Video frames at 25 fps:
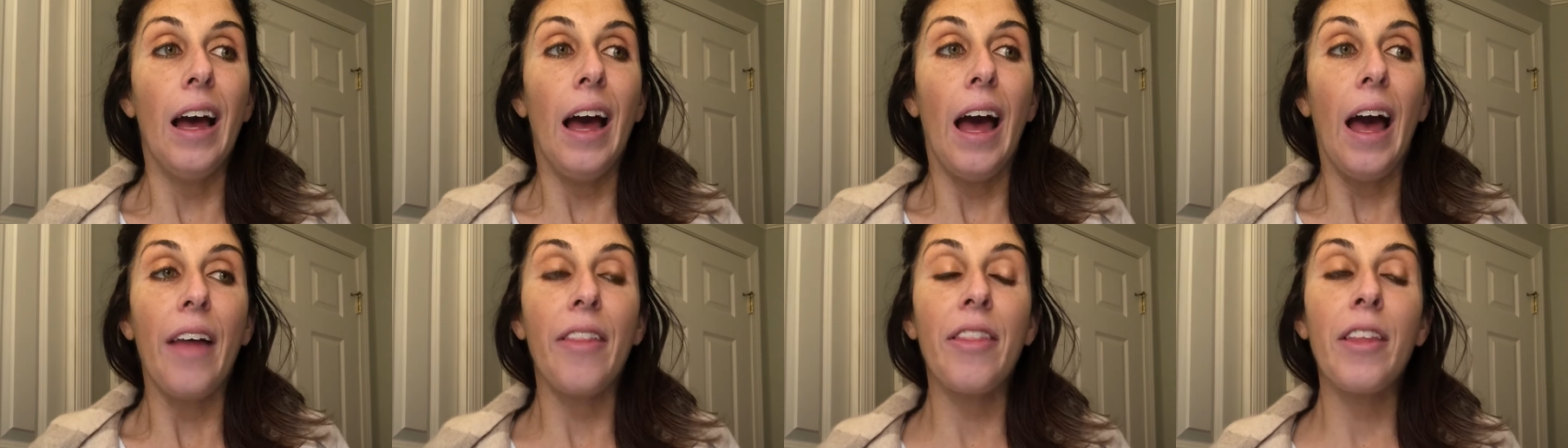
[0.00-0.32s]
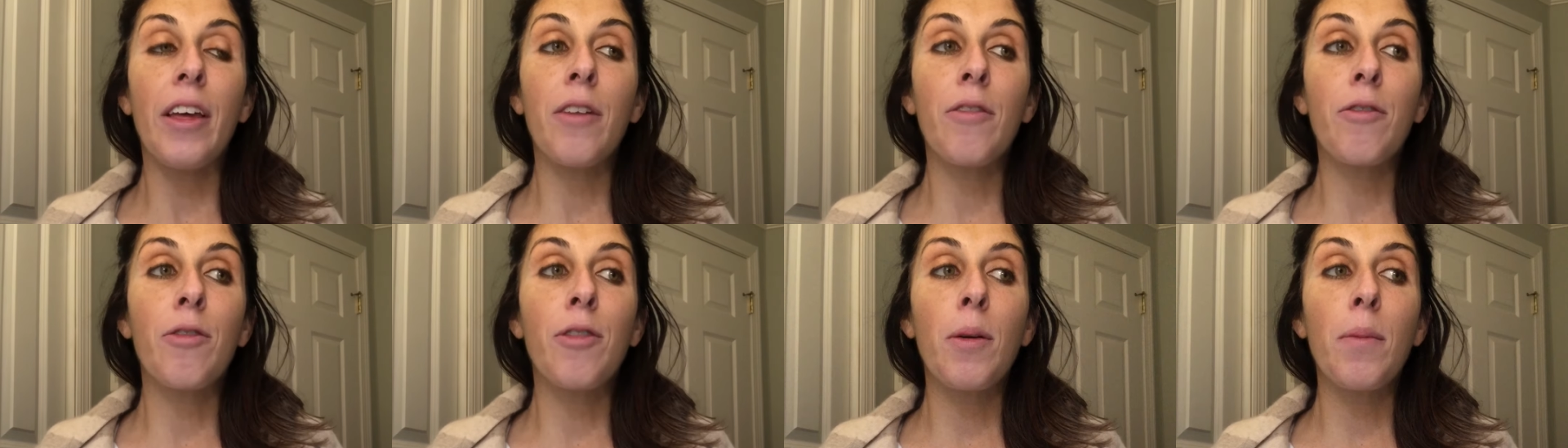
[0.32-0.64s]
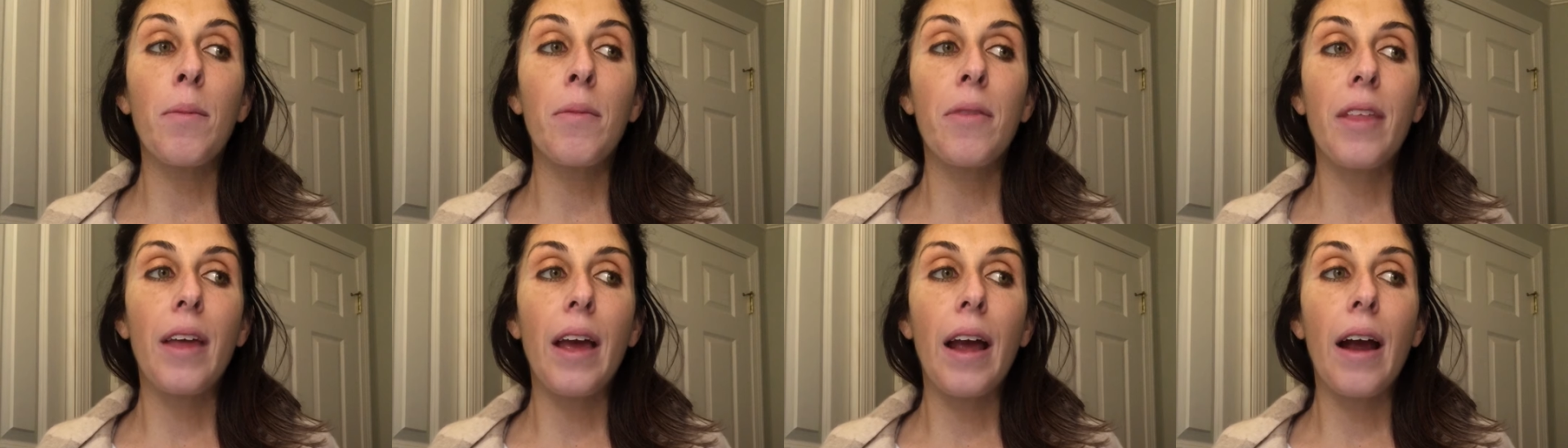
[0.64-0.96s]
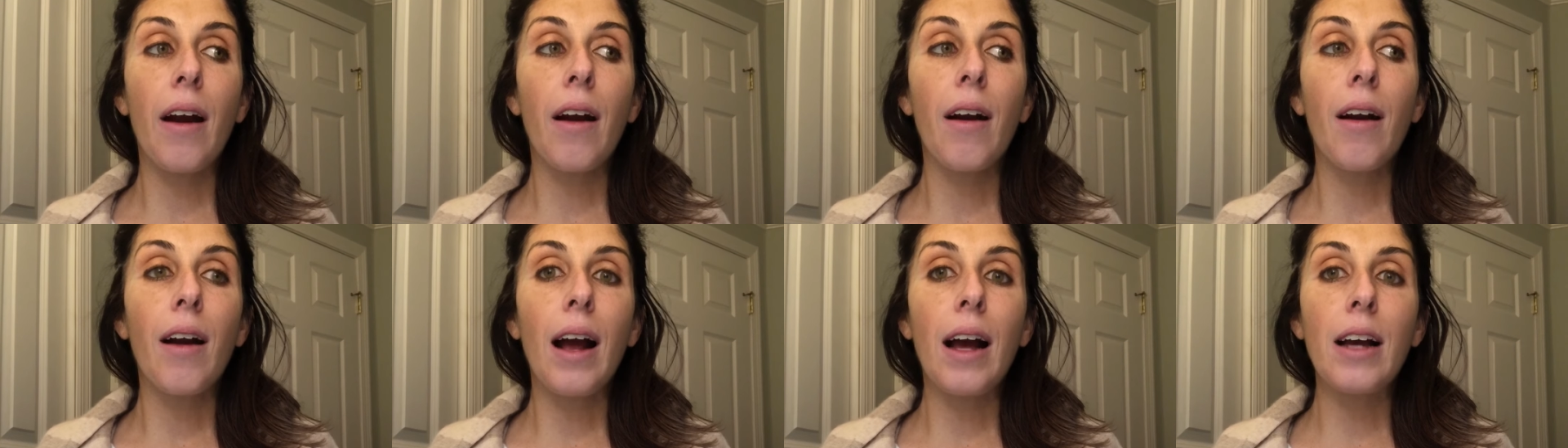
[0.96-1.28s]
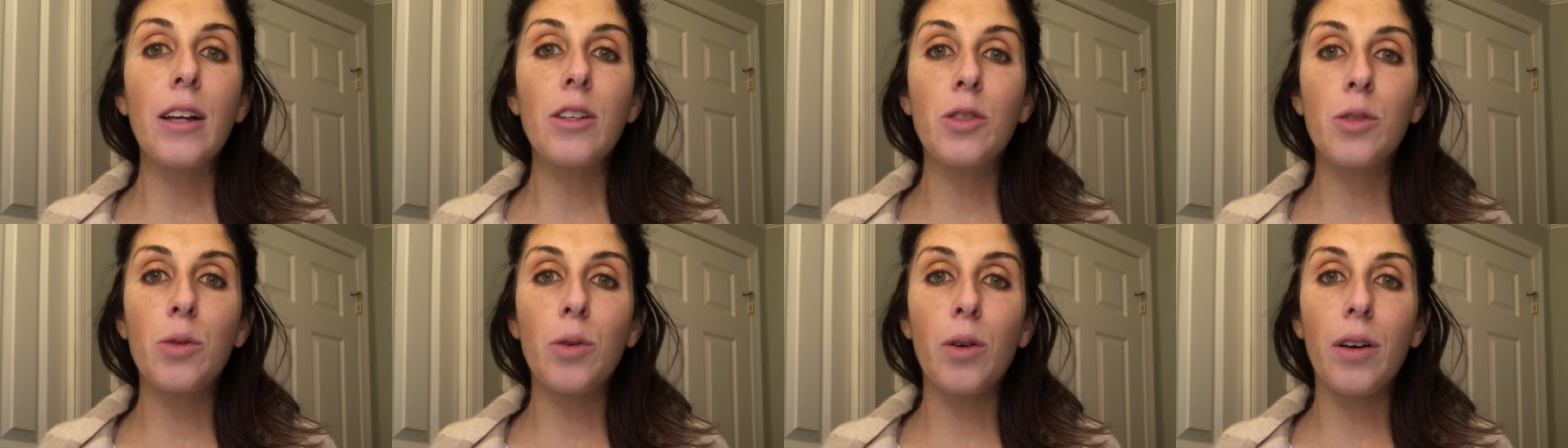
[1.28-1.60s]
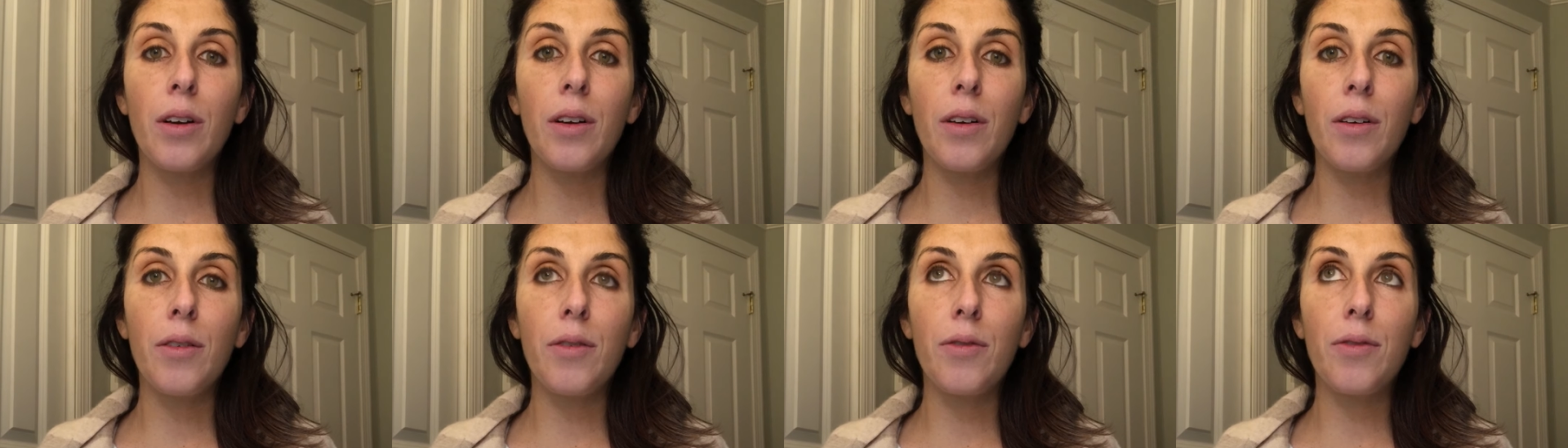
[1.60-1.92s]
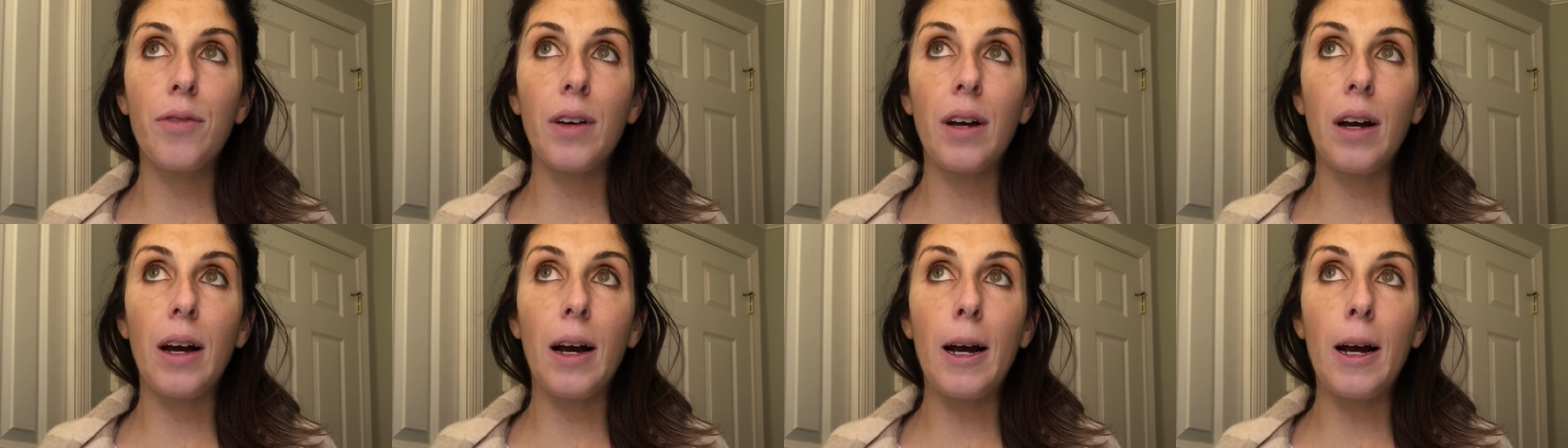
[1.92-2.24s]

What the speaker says: And then from there, I sort of